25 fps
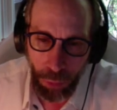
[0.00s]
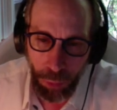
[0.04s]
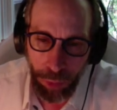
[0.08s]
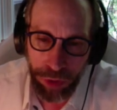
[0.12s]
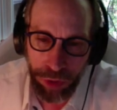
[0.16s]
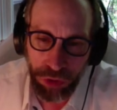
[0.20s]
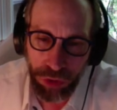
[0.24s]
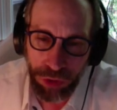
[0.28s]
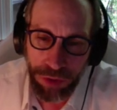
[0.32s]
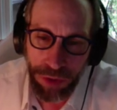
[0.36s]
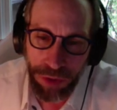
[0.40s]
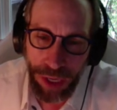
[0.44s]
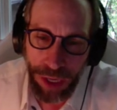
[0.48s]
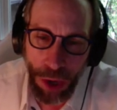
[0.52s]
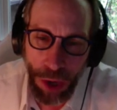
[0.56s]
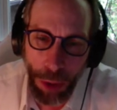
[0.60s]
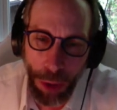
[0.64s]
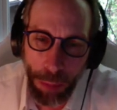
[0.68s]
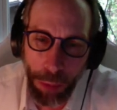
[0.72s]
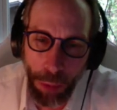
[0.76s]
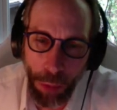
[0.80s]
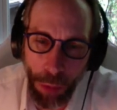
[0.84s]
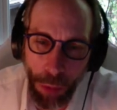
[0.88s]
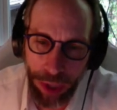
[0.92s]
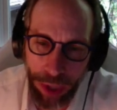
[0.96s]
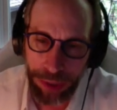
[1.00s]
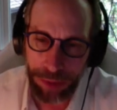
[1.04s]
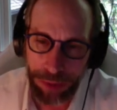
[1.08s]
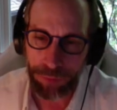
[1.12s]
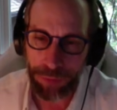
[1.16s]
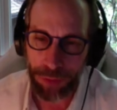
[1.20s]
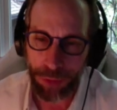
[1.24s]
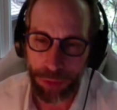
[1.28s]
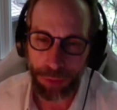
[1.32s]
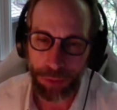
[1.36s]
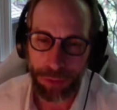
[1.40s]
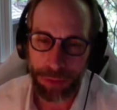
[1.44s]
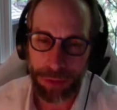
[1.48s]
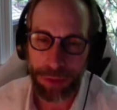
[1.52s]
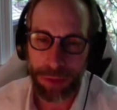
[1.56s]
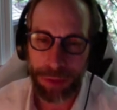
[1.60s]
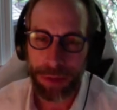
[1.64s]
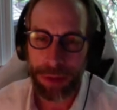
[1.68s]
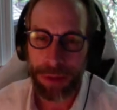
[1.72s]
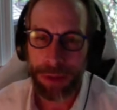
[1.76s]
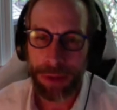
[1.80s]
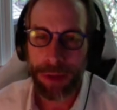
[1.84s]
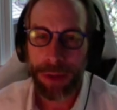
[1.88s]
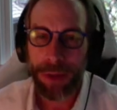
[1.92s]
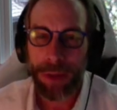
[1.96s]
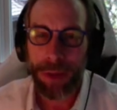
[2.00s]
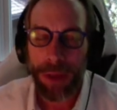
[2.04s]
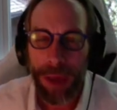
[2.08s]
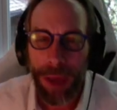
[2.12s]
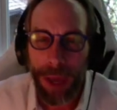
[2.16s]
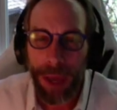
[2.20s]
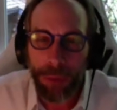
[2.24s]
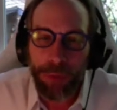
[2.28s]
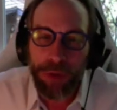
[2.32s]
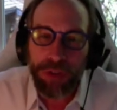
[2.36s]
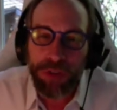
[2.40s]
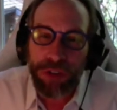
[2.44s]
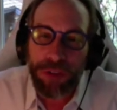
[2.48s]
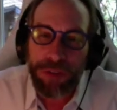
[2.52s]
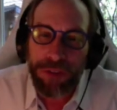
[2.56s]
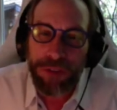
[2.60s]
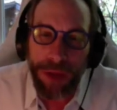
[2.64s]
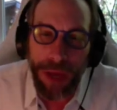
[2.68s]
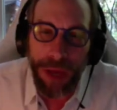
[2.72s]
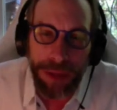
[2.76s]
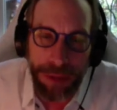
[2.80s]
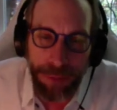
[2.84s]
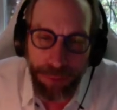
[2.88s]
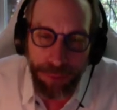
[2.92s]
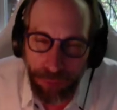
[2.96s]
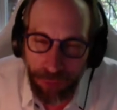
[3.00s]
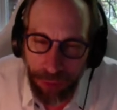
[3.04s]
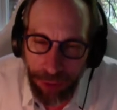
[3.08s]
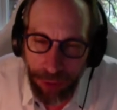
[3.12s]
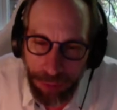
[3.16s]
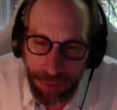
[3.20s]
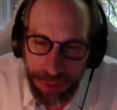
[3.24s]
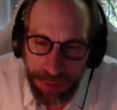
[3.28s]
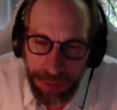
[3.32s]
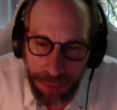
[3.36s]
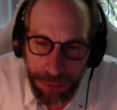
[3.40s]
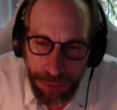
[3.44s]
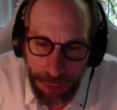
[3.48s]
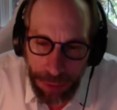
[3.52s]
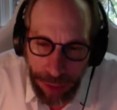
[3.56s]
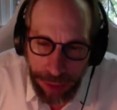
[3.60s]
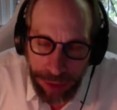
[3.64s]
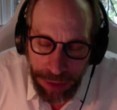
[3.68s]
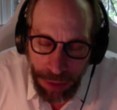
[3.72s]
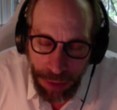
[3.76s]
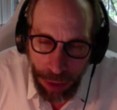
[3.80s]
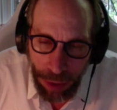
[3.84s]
We should take a poetic view. And we should say the fairest, like